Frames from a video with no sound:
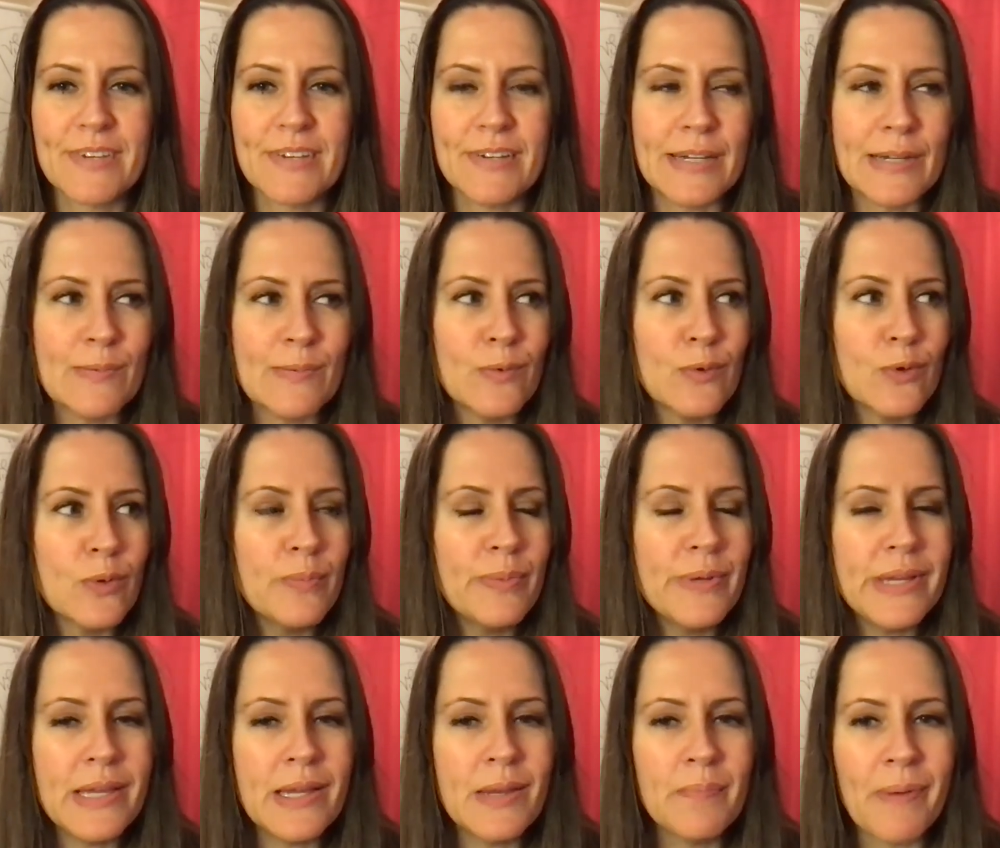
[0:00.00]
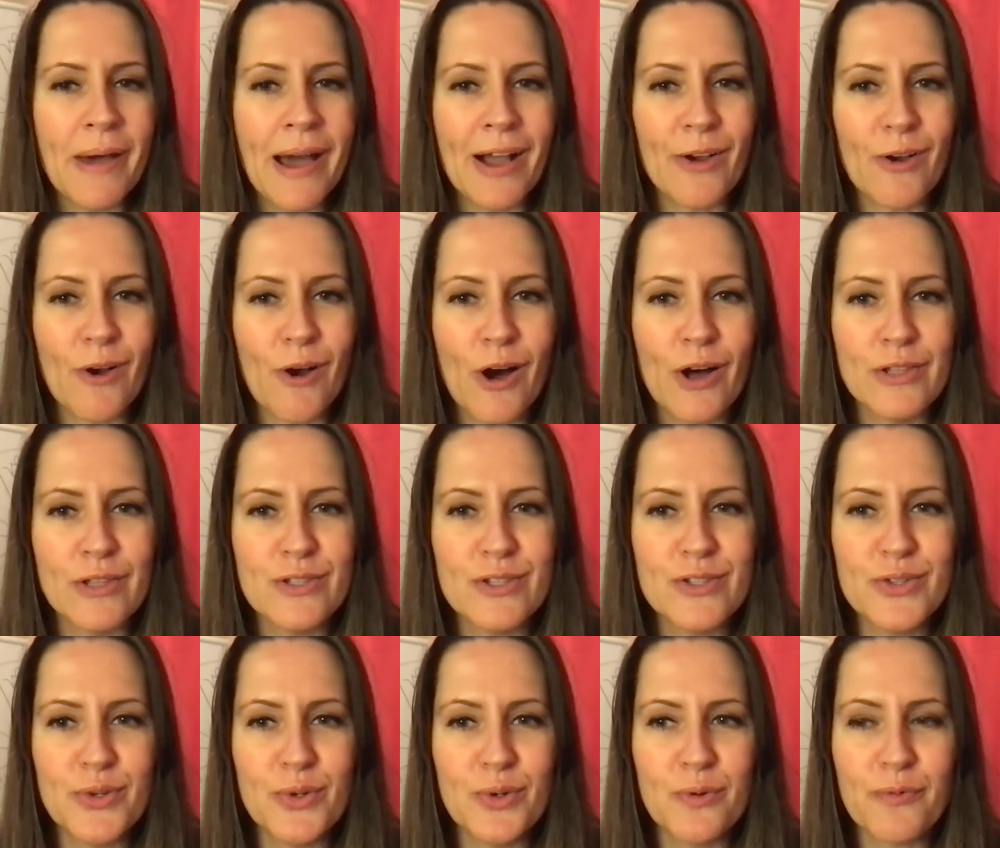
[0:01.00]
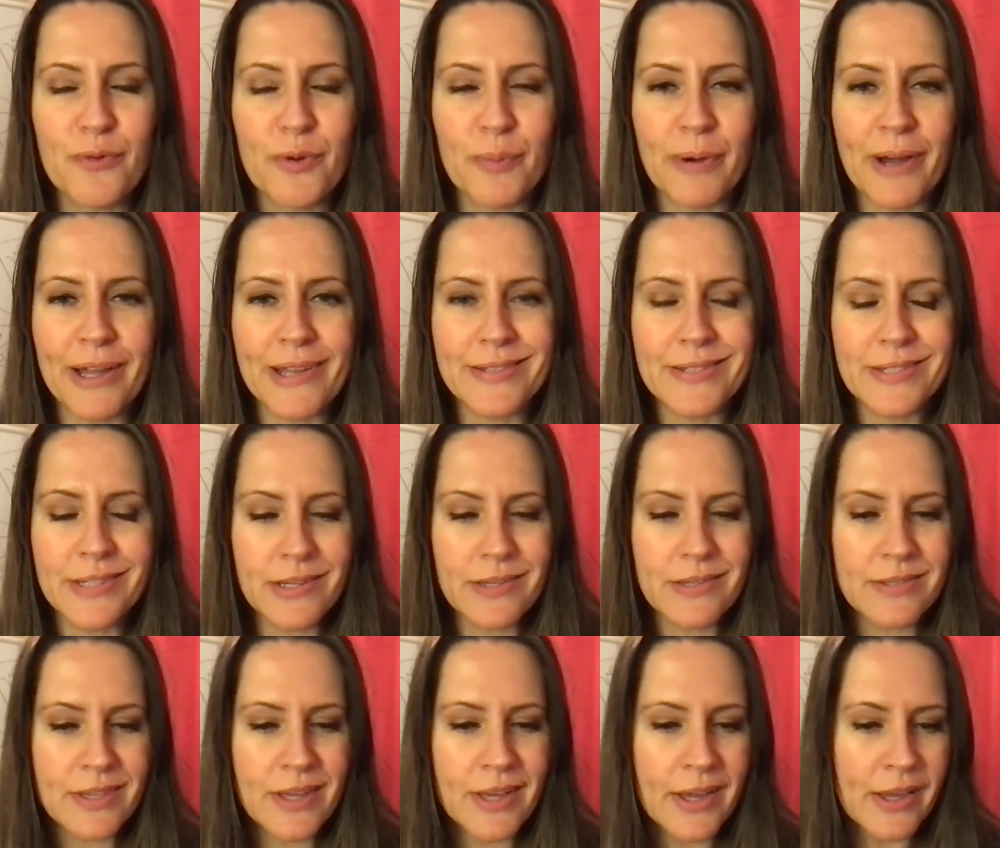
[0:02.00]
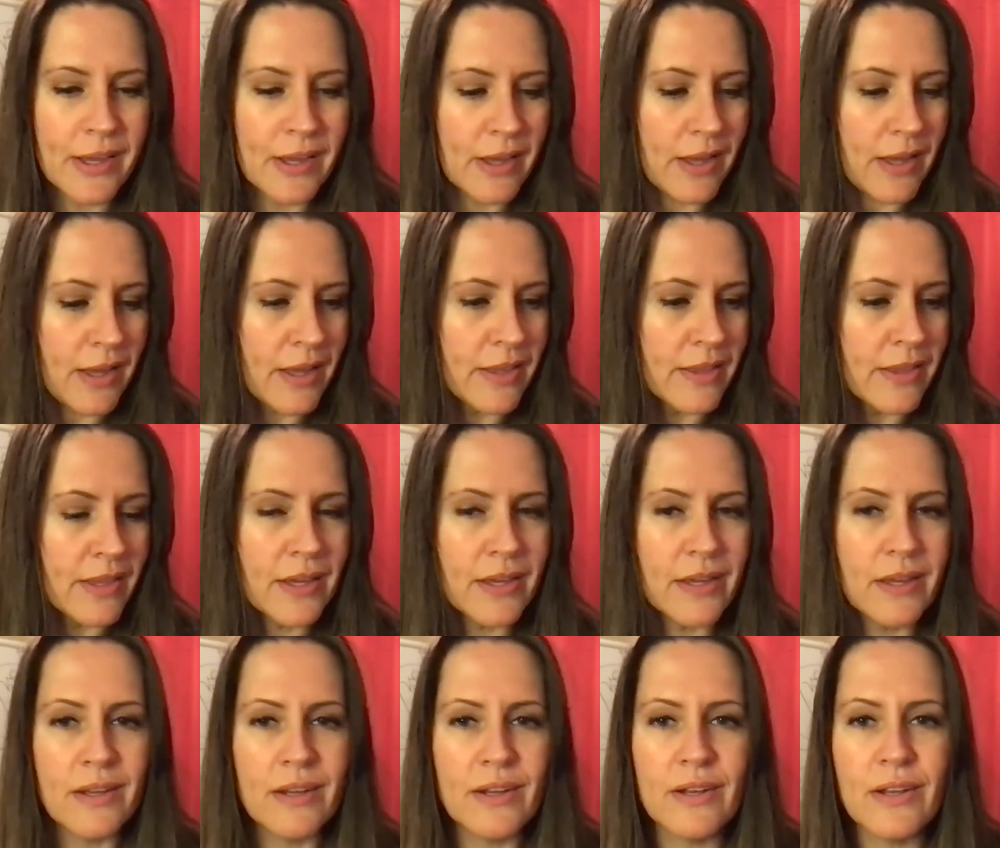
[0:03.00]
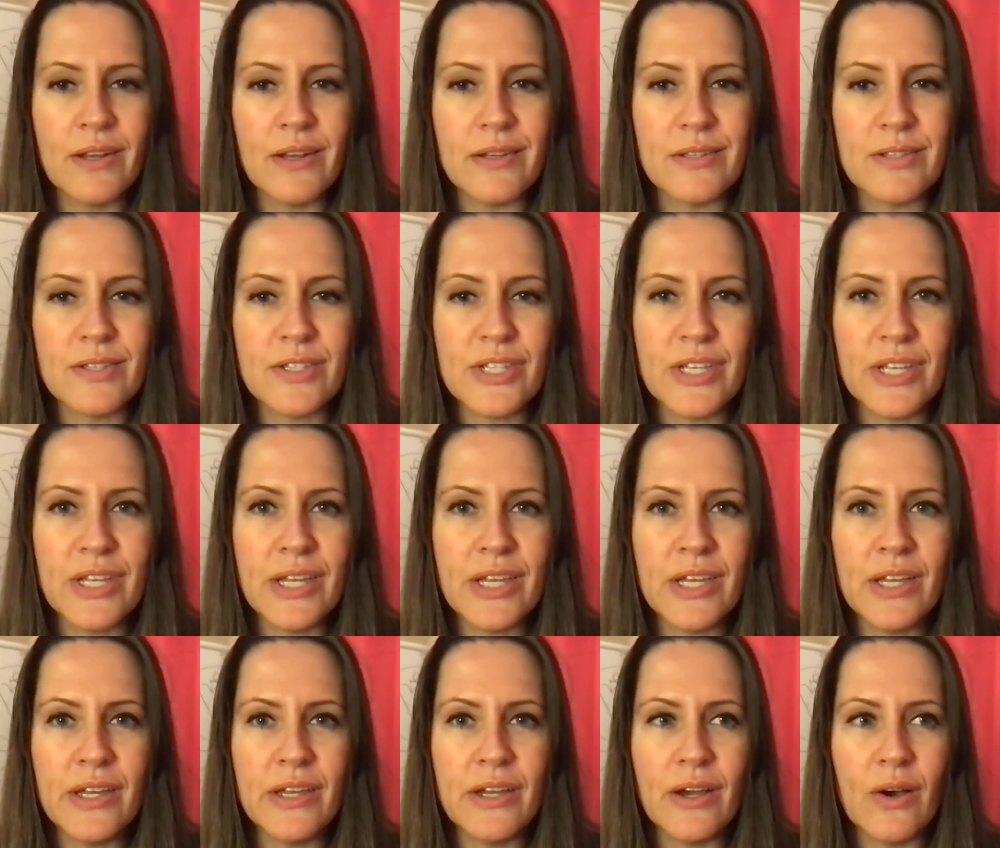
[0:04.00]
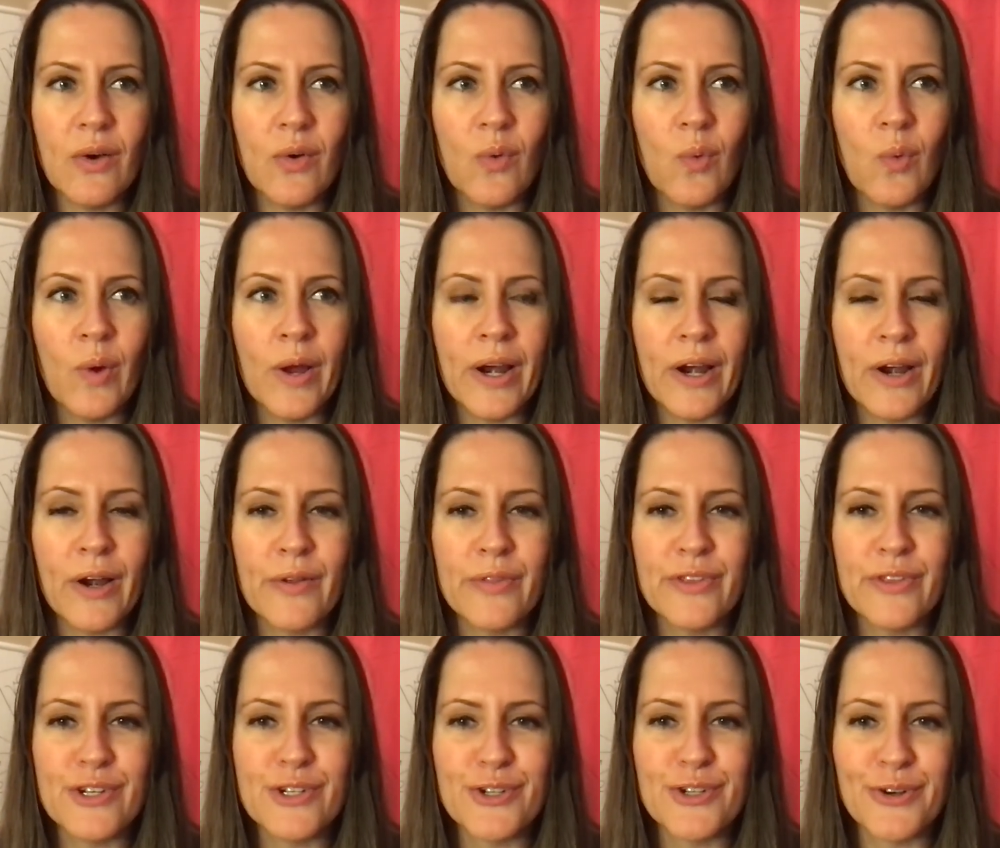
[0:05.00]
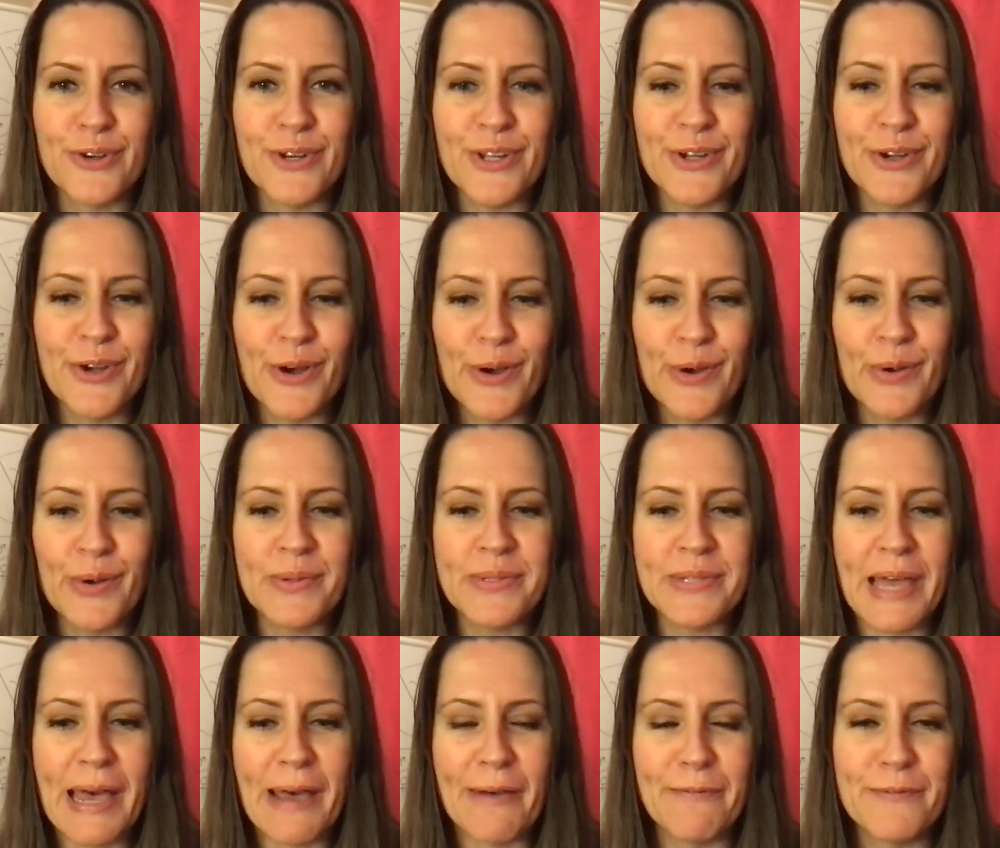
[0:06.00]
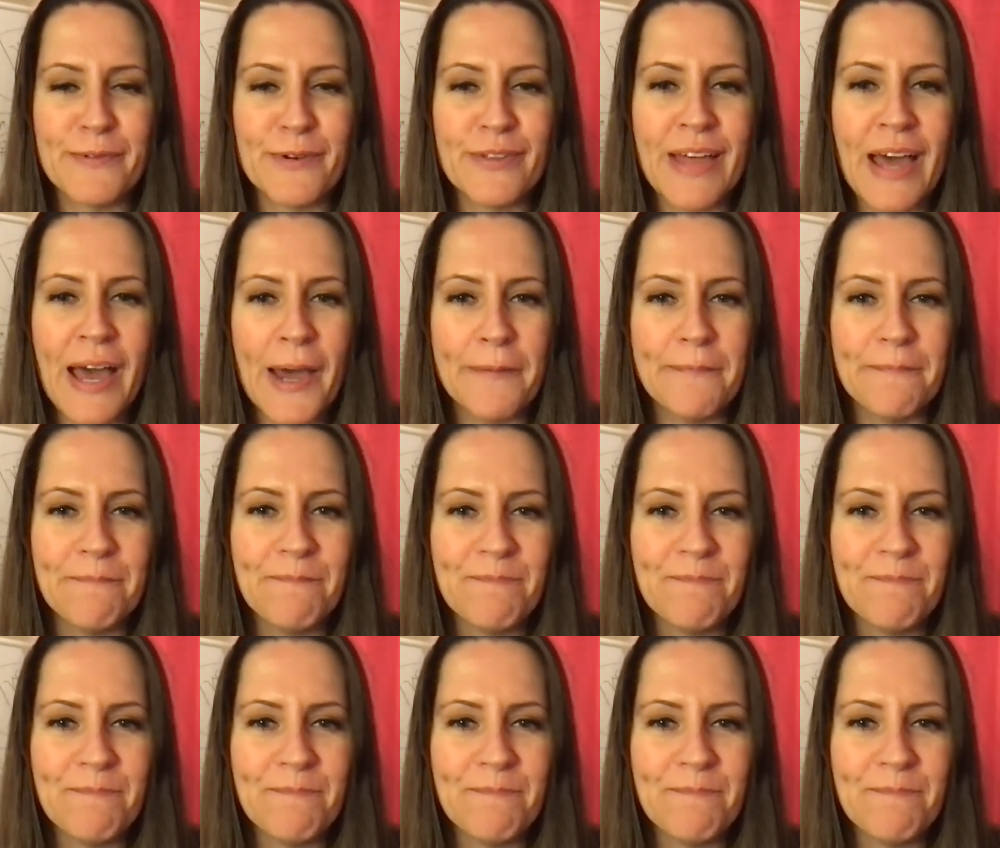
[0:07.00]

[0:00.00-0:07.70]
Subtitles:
I will be back on soon for Pisces, and then see where the journey goes after that.